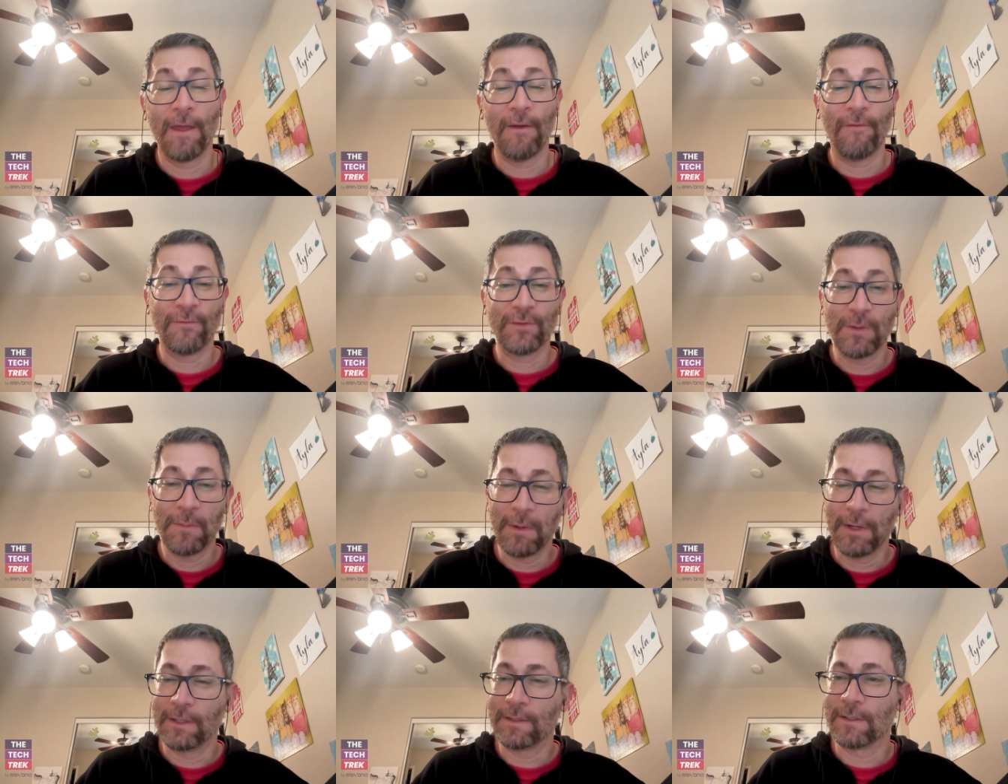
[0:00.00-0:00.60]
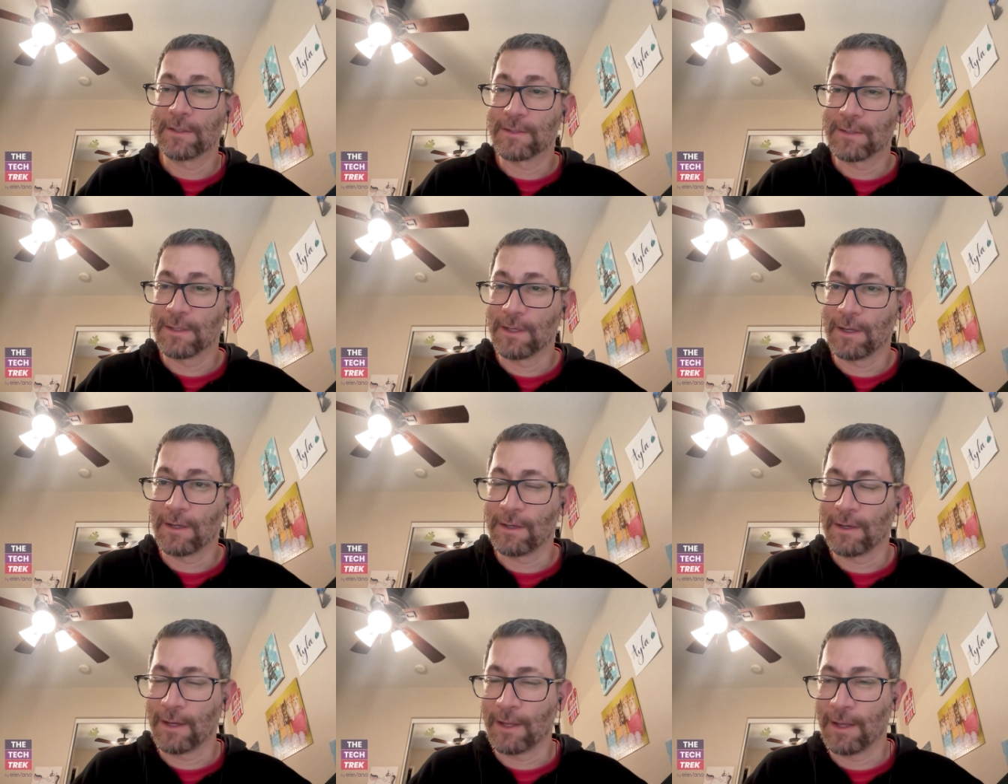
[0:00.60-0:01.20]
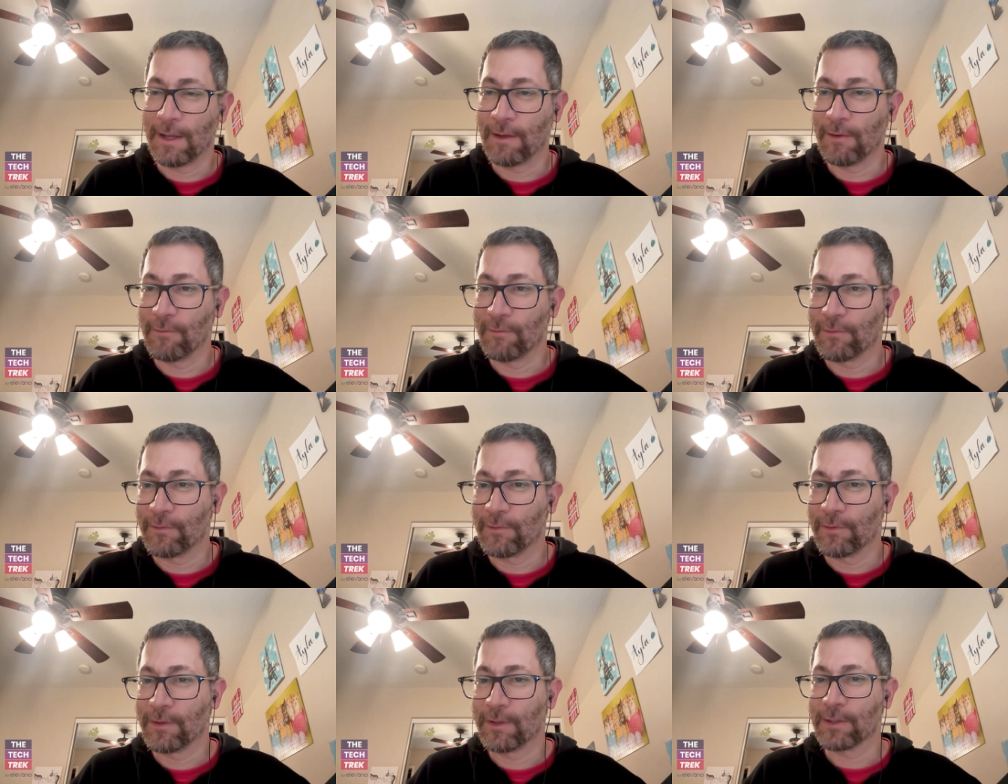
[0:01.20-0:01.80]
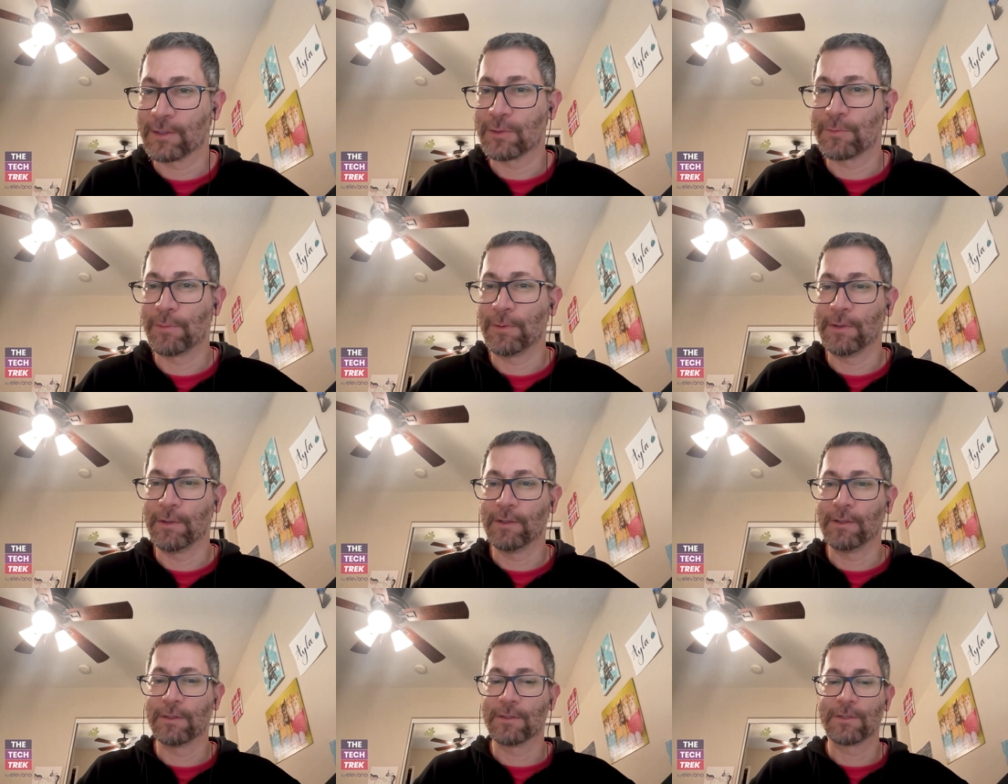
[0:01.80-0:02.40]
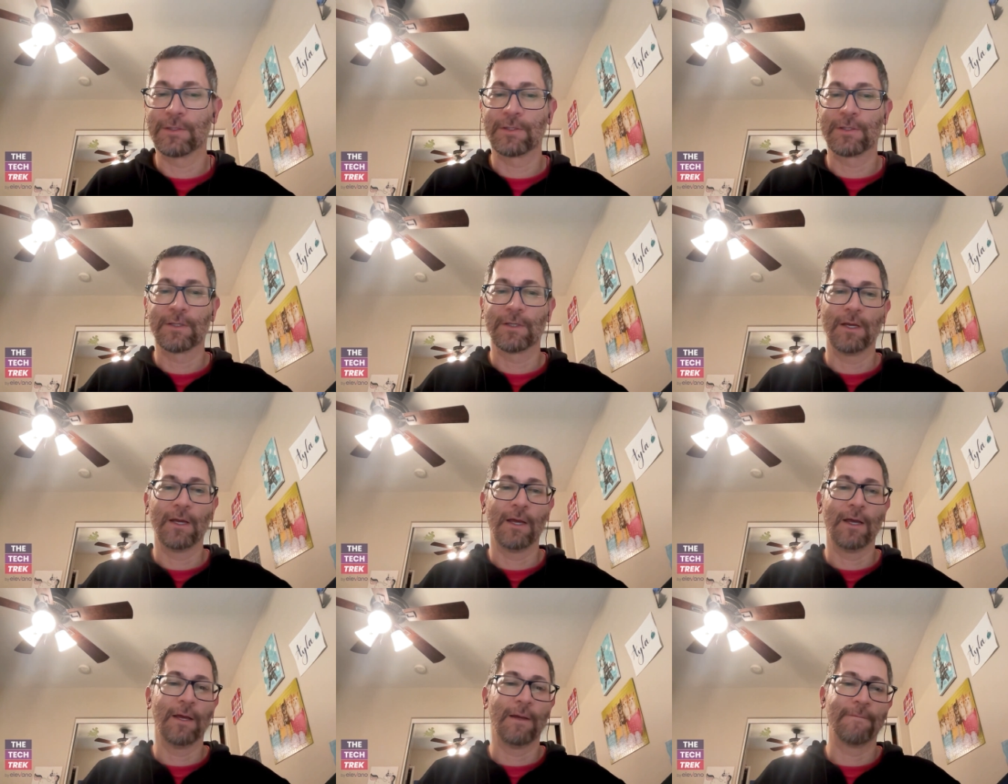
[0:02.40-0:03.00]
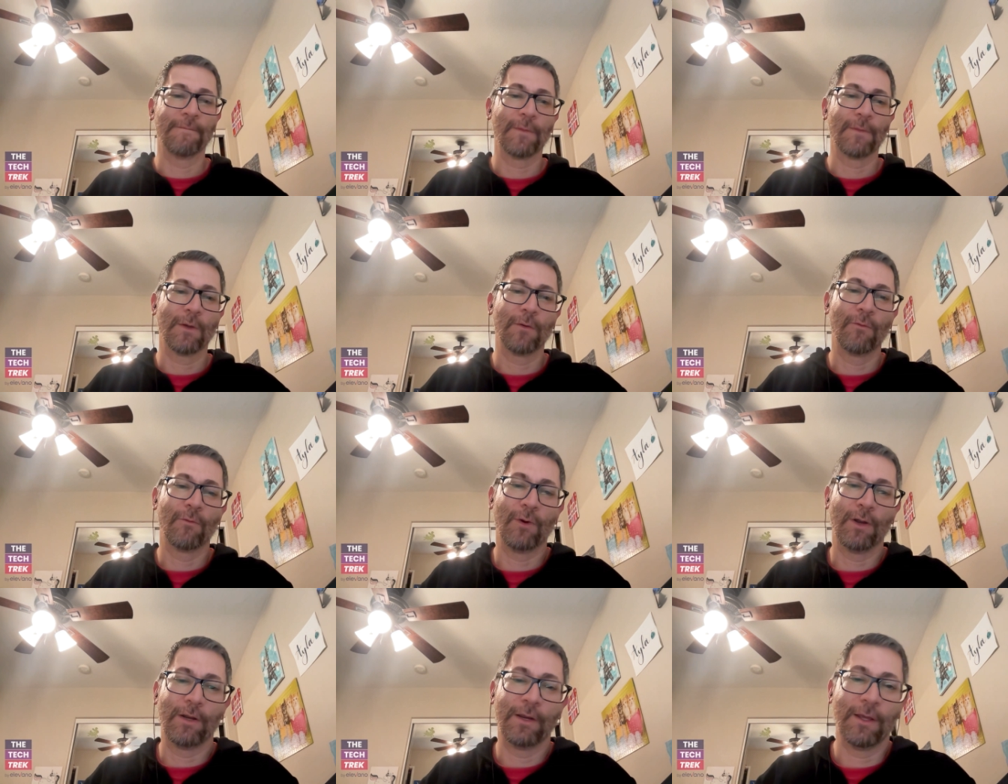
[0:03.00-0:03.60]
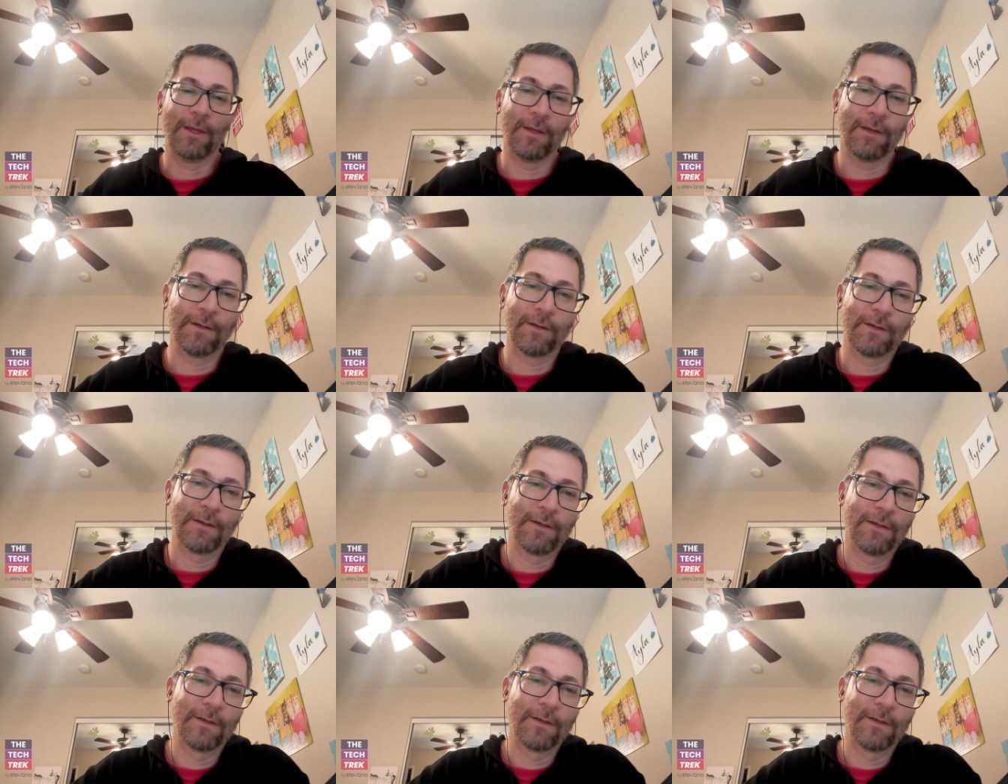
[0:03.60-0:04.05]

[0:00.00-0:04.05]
somebody does not have experience running